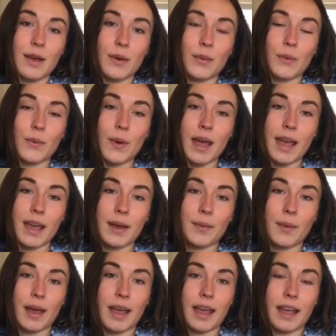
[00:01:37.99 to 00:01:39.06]
way,
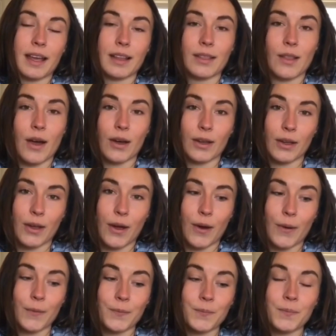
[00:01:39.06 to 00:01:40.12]
way long ago.